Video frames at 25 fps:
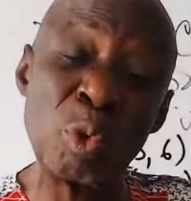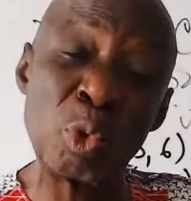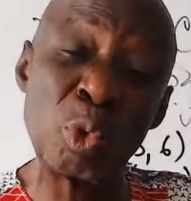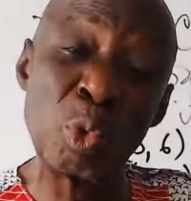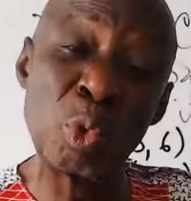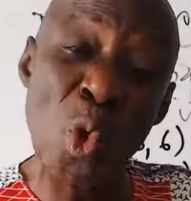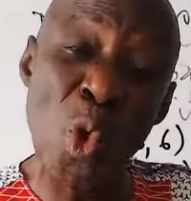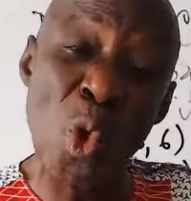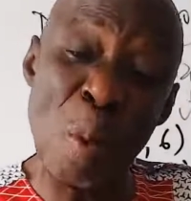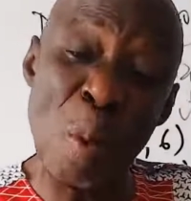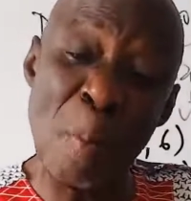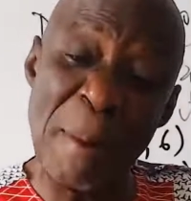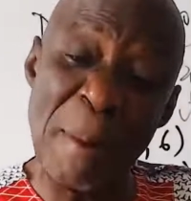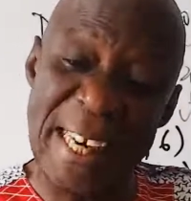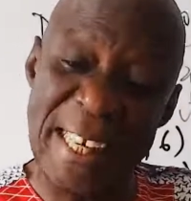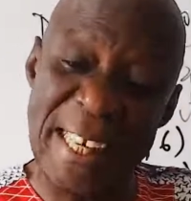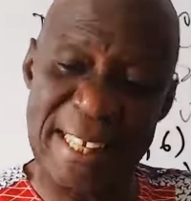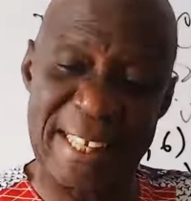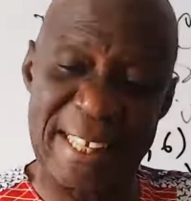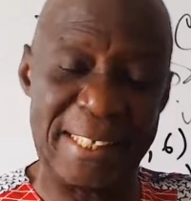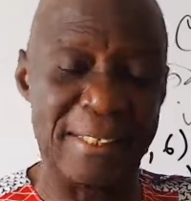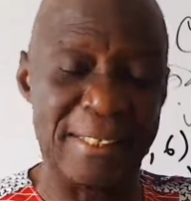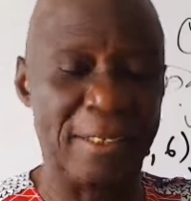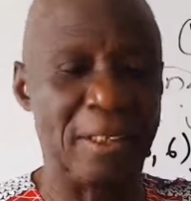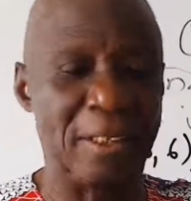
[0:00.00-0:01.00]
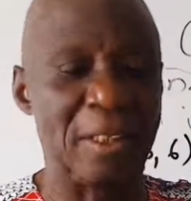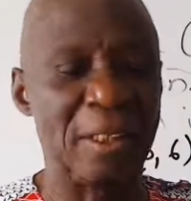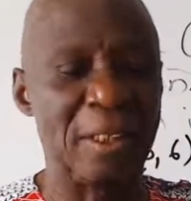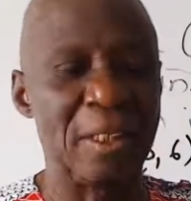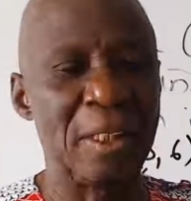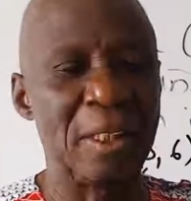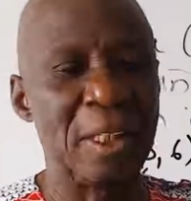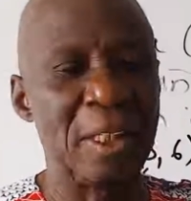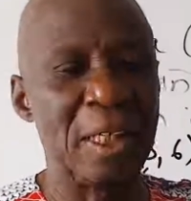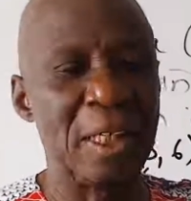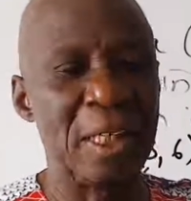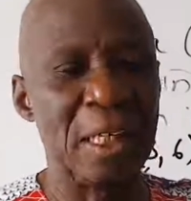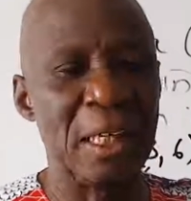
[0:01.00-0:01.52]
so many things.
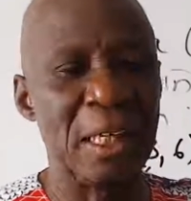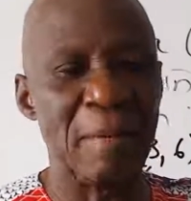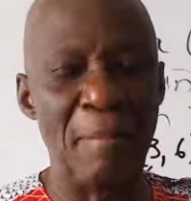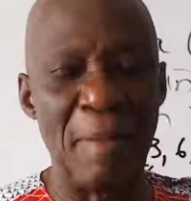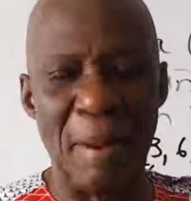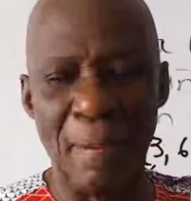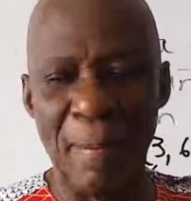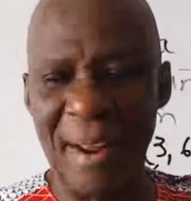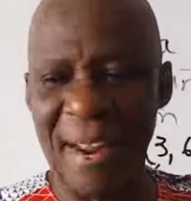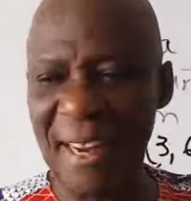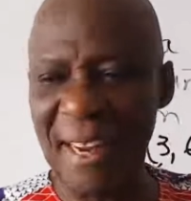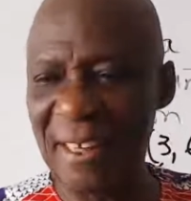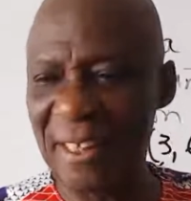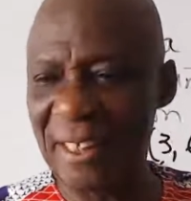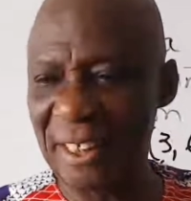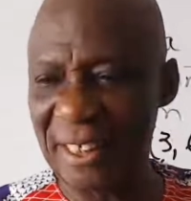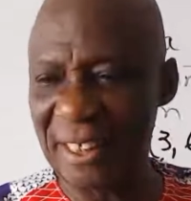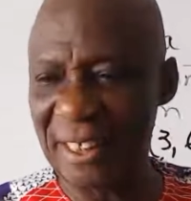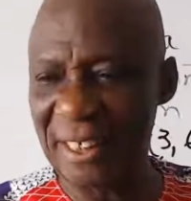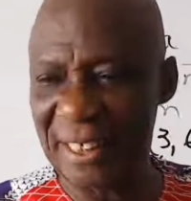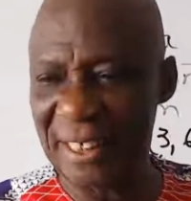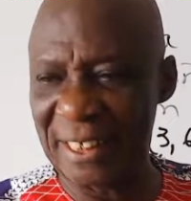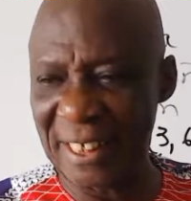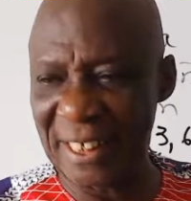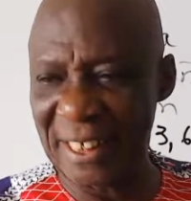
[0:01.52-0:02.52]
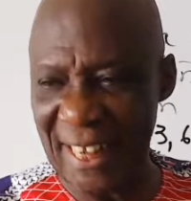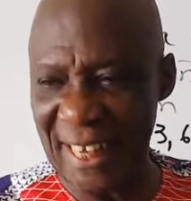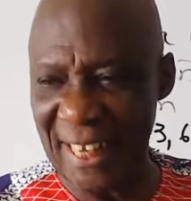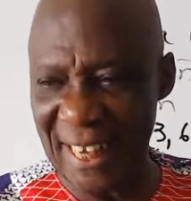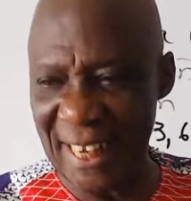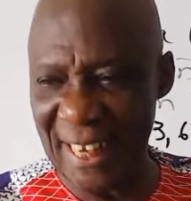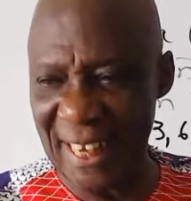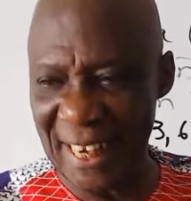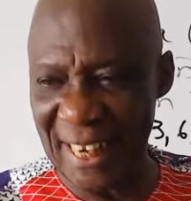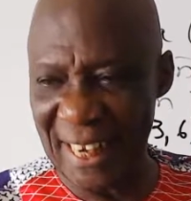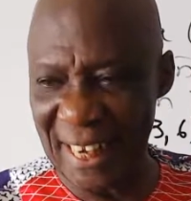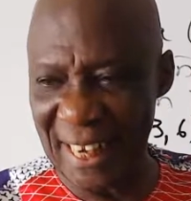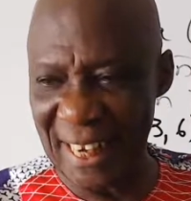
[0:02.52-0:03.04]
Remember,
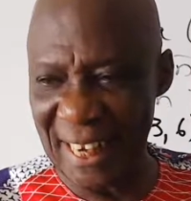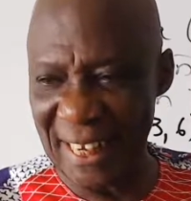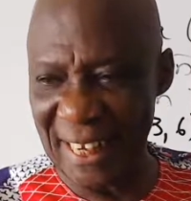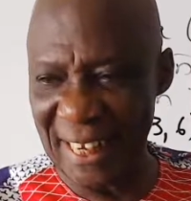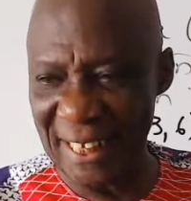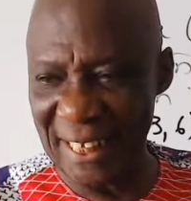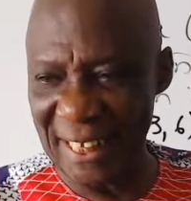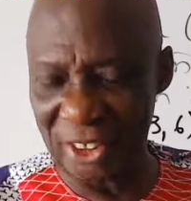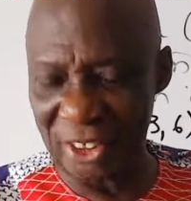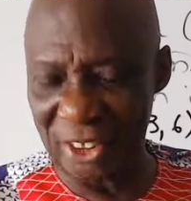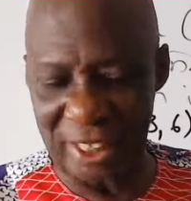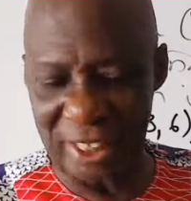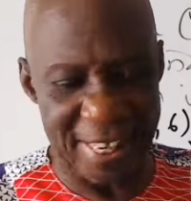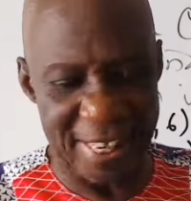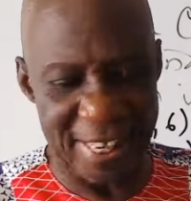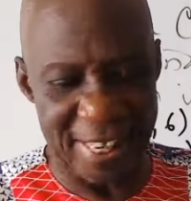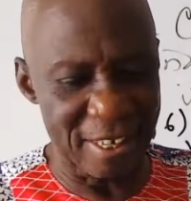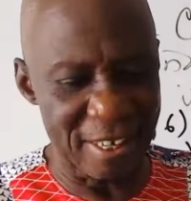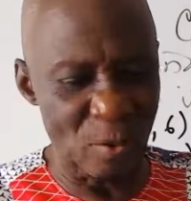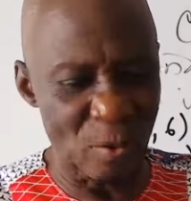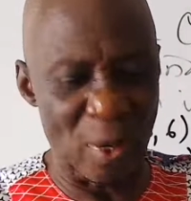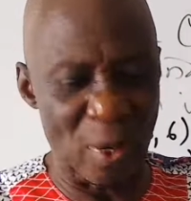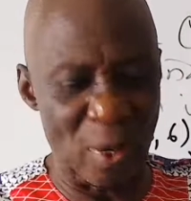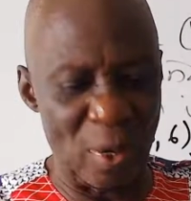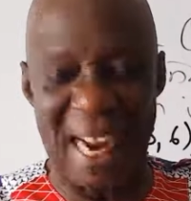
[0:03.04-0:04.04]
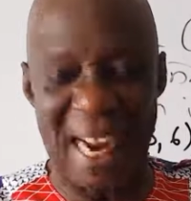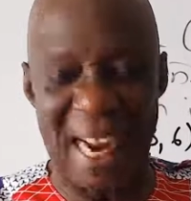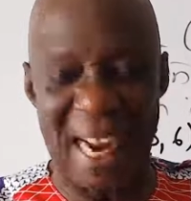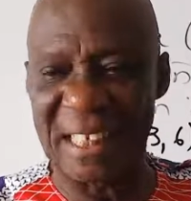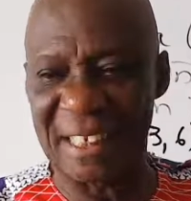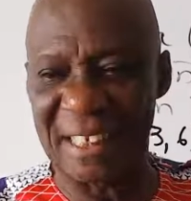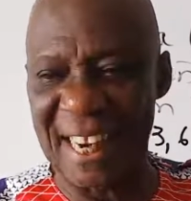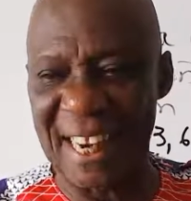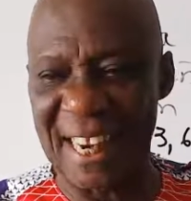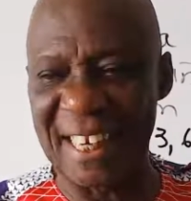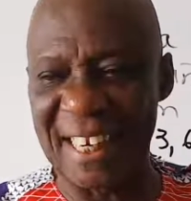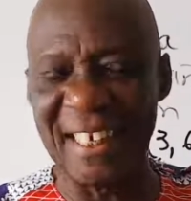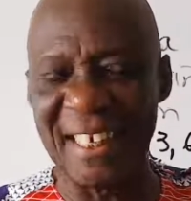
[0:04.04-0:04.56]
JS3, we are
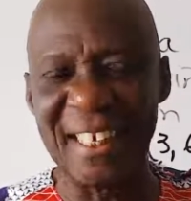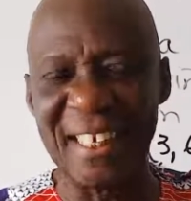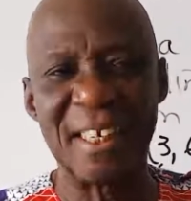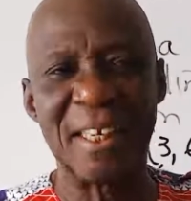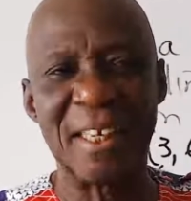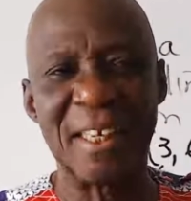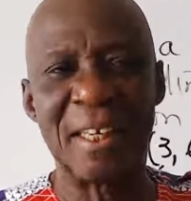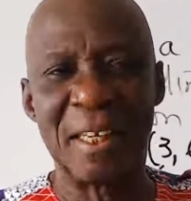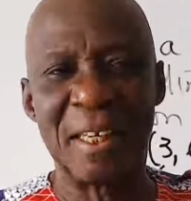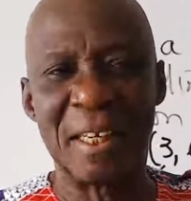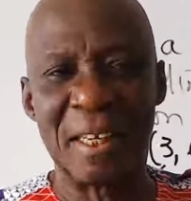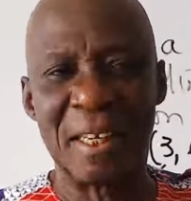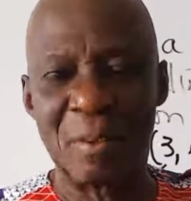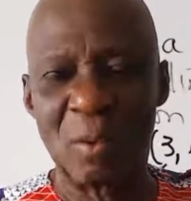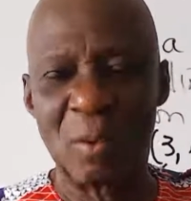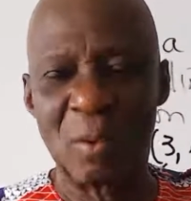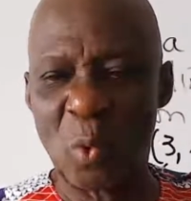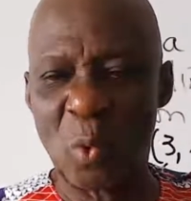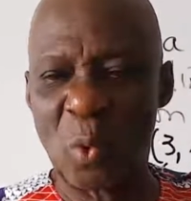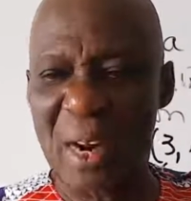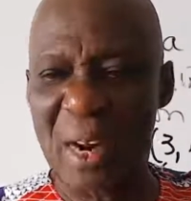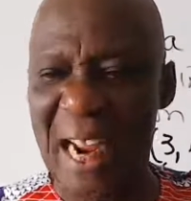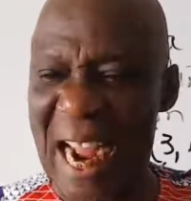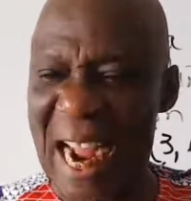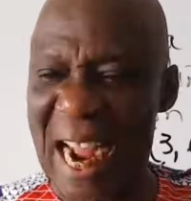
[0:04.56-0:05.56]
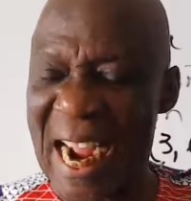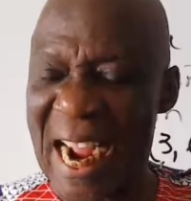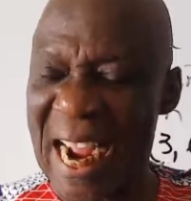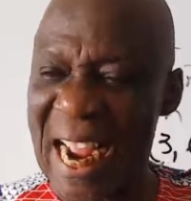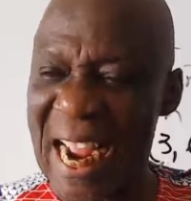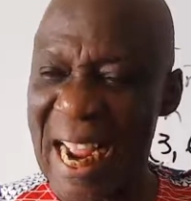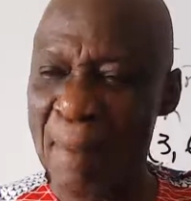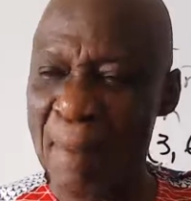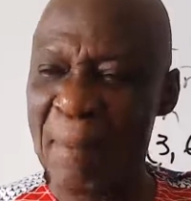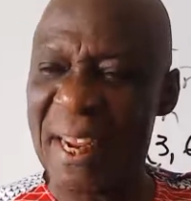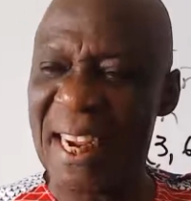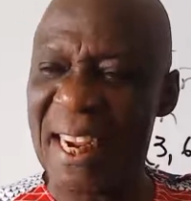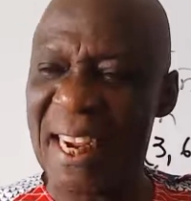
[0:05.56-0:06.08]
saying we are
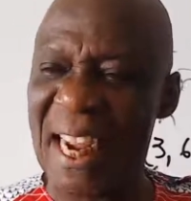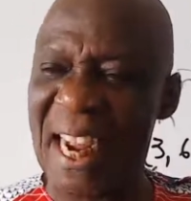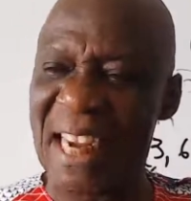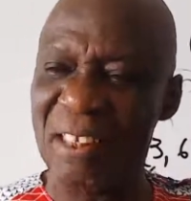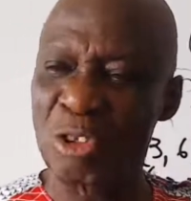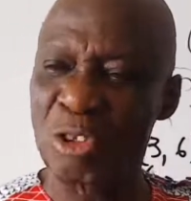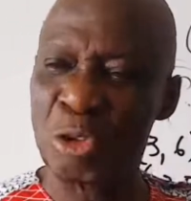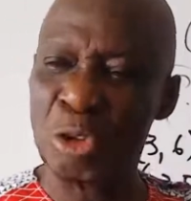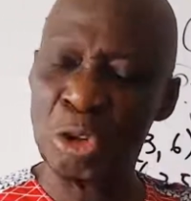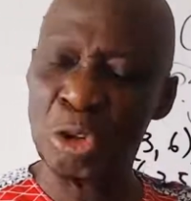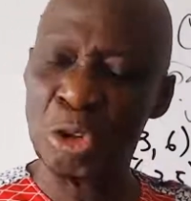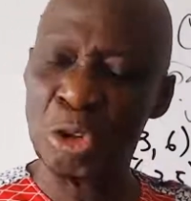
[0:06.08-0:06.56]
aiming at